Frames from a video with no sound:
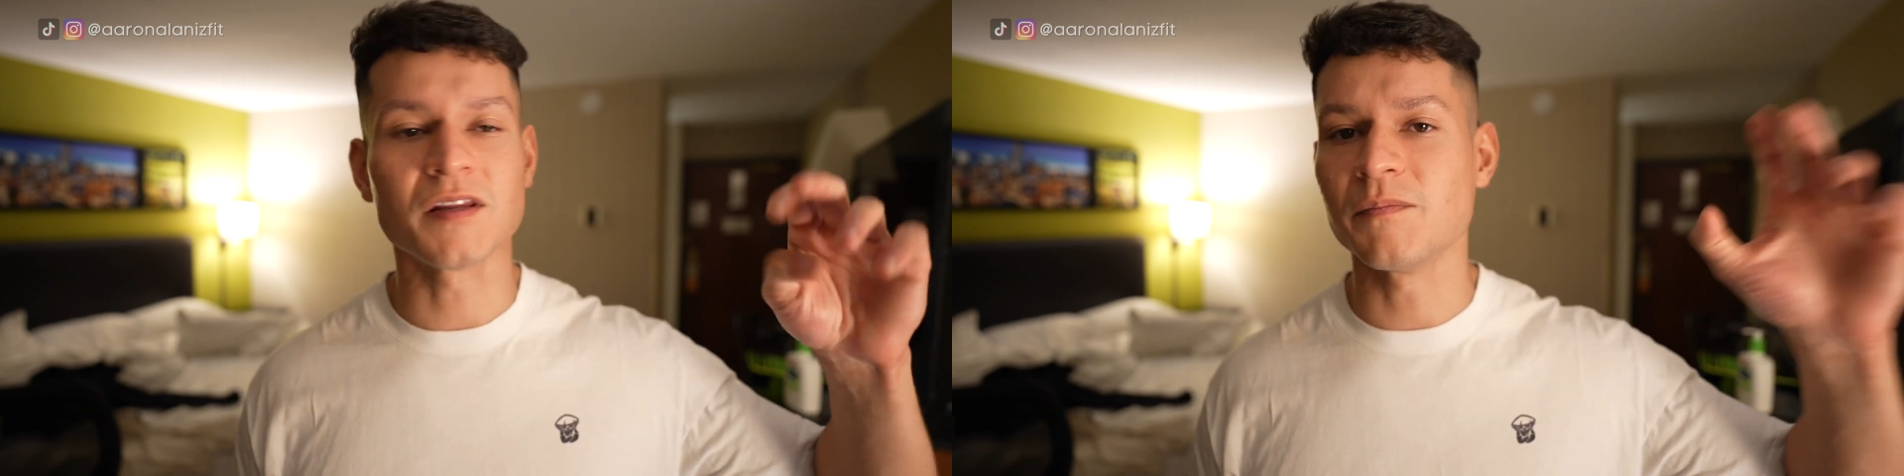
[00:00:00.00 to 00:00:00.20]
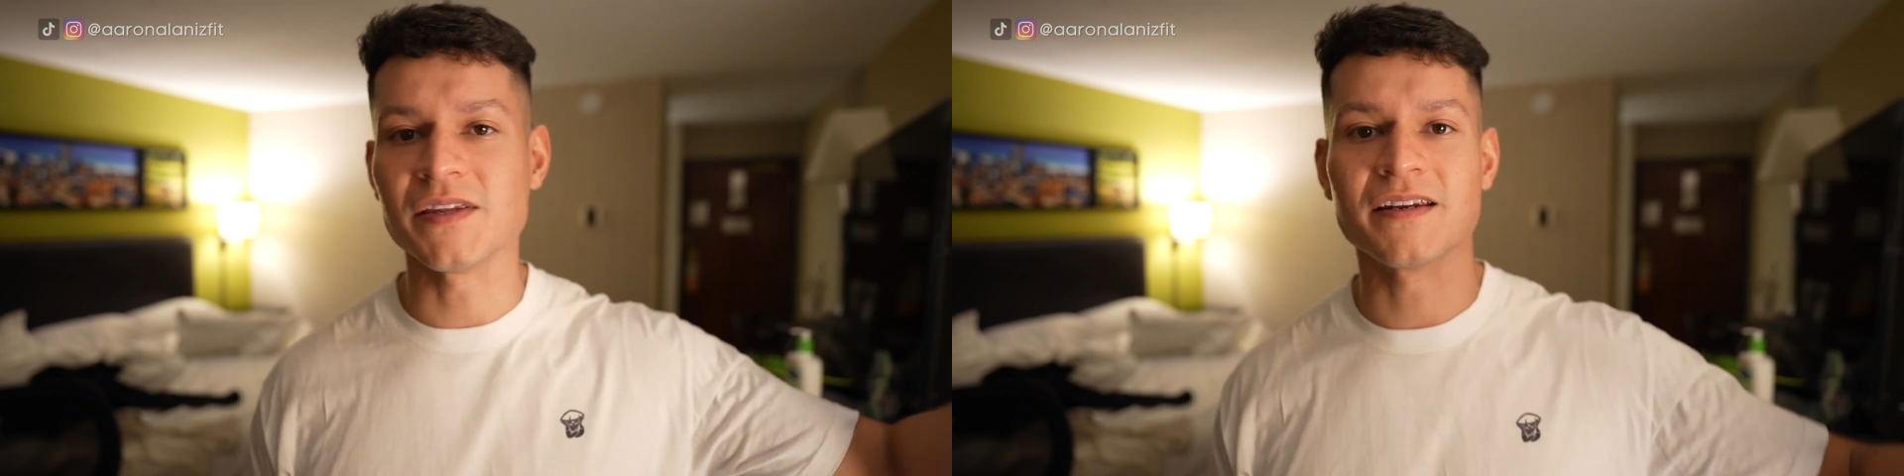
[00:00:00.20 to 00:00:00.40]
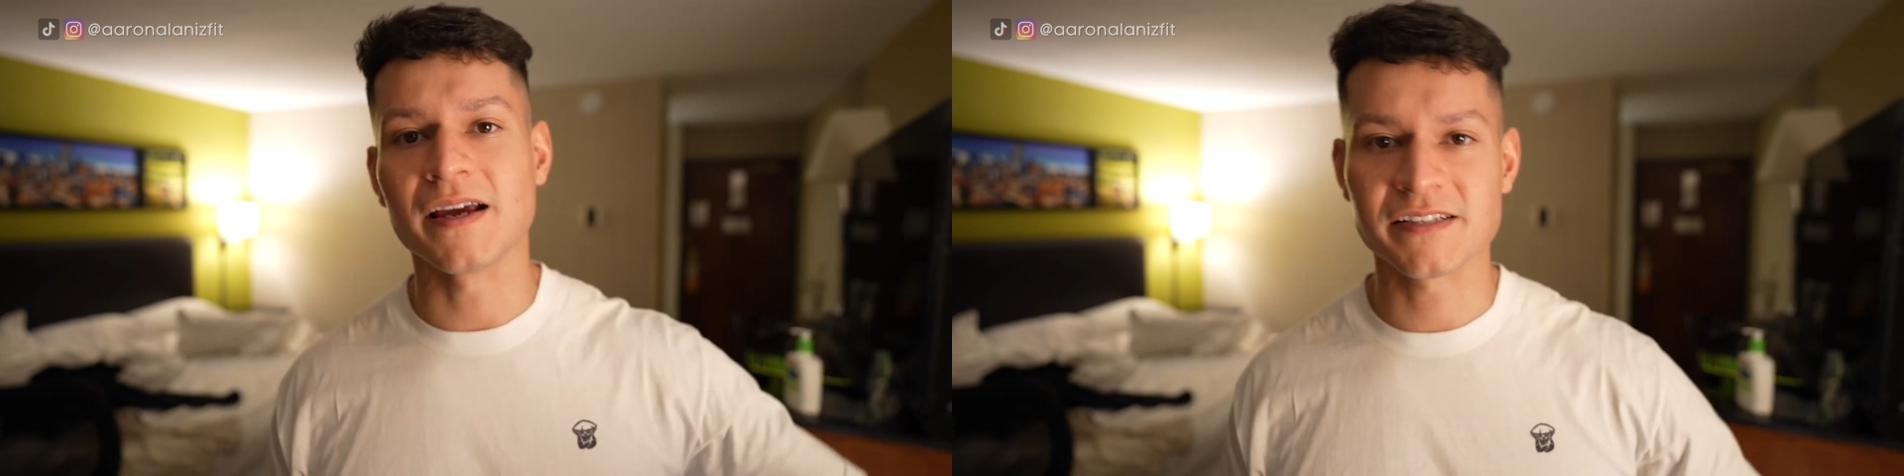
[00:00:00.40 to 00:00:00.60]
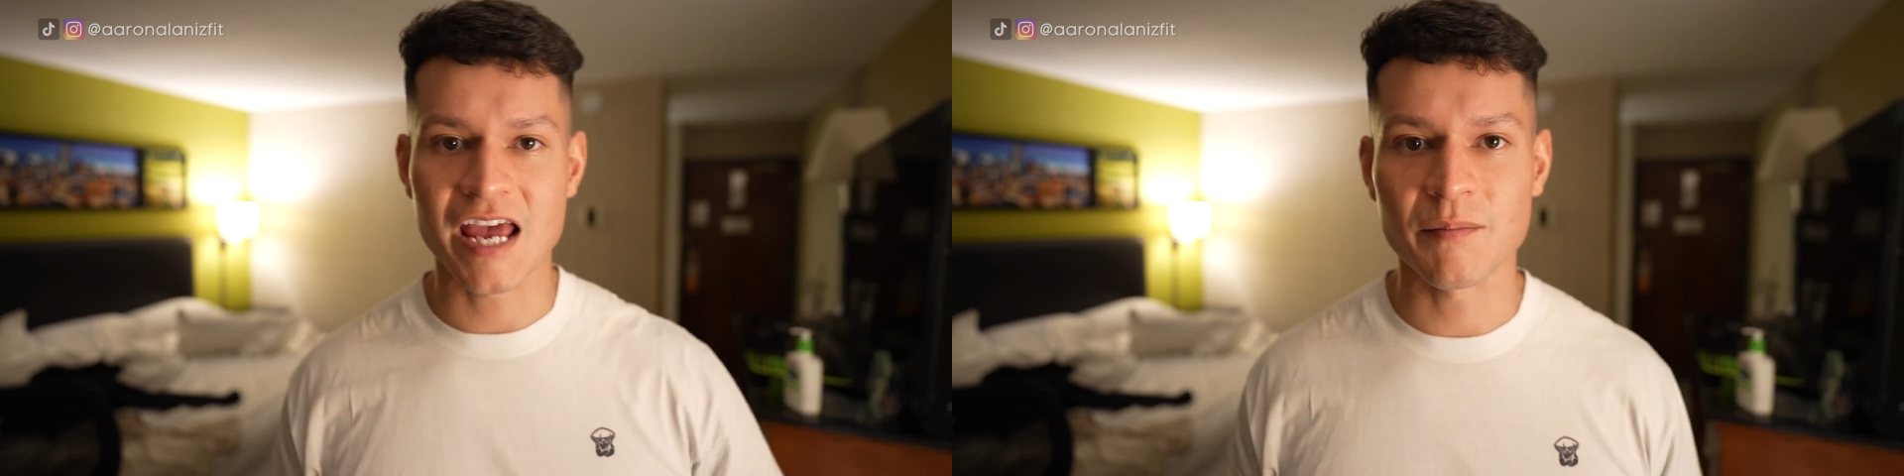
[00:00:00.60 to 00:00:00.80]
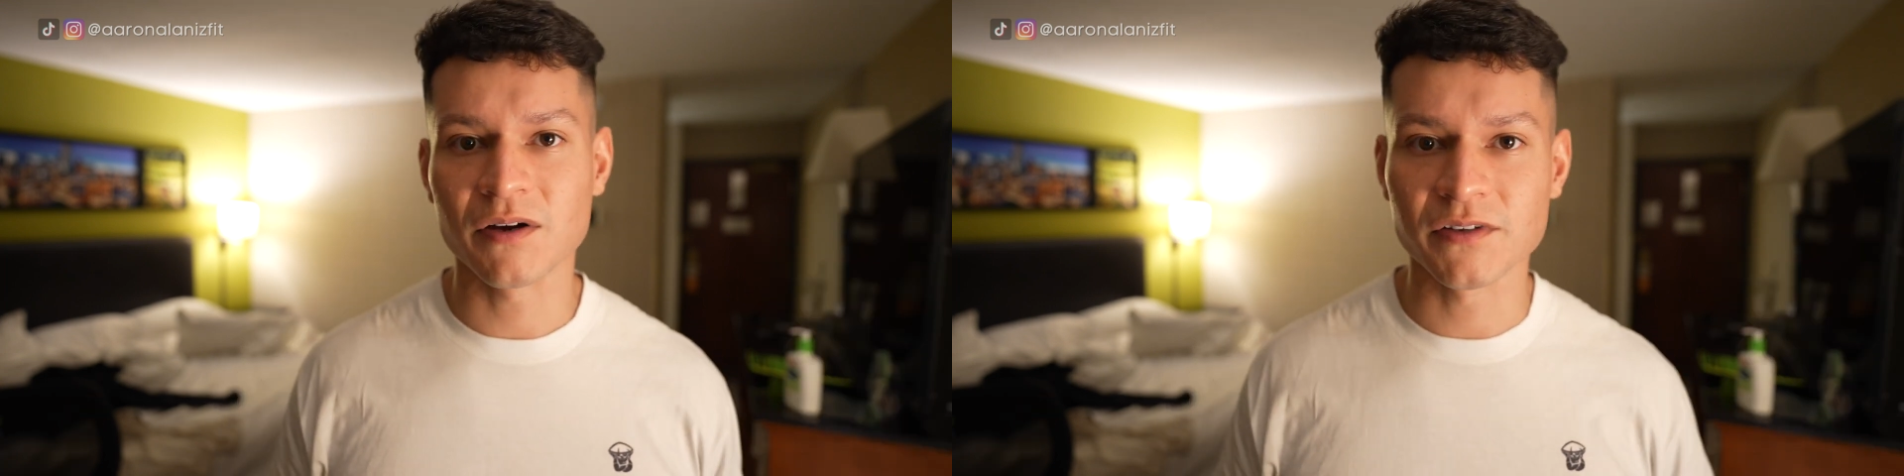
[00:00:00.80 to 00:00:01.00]
to be the next
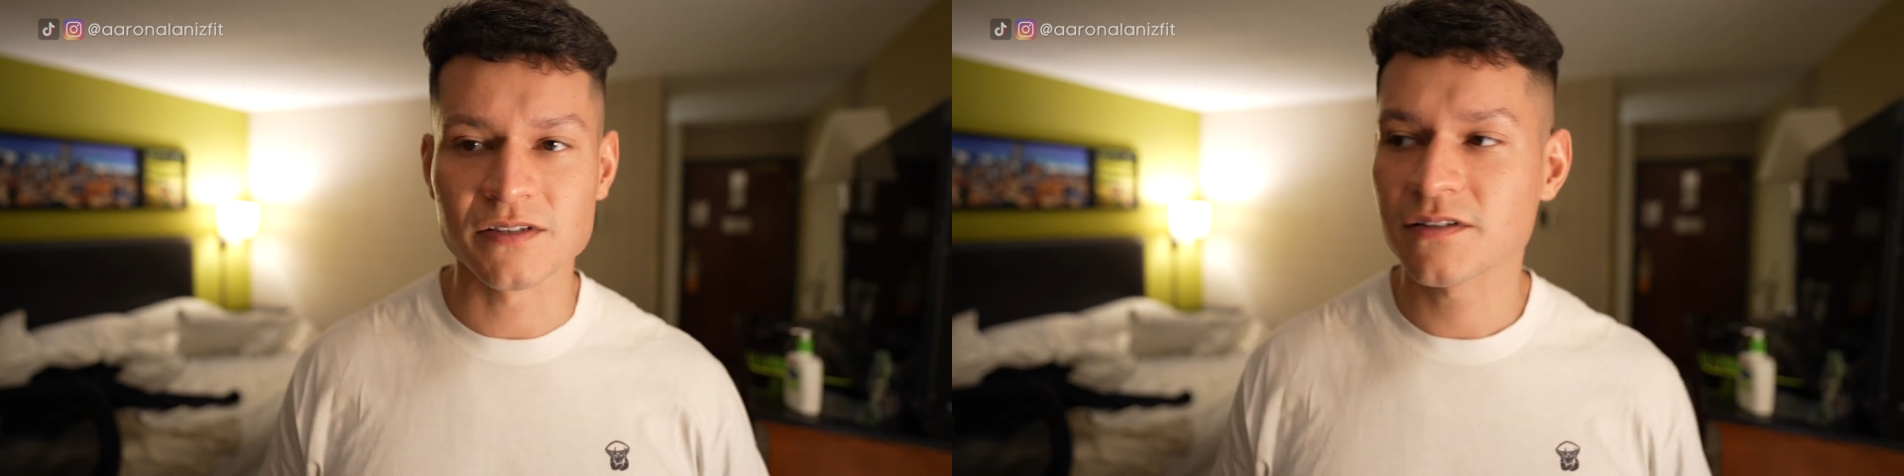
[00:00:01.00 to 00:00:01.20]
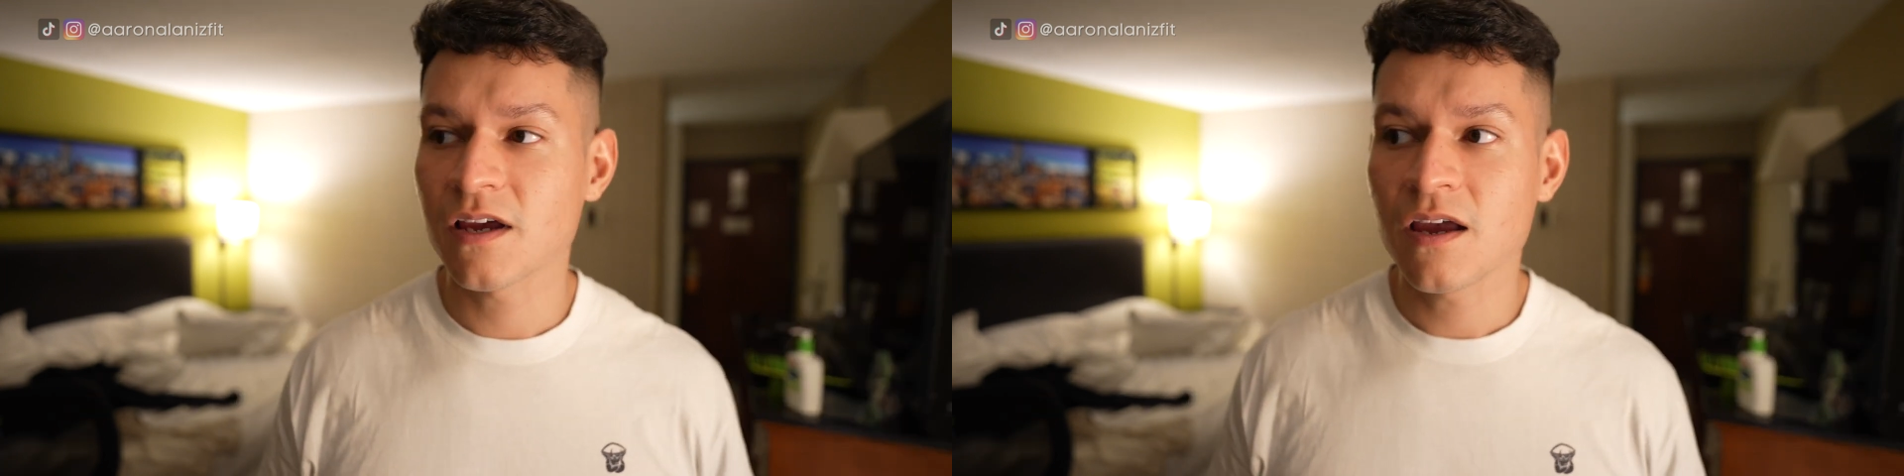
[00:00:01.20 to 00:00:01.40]
Sam Ovens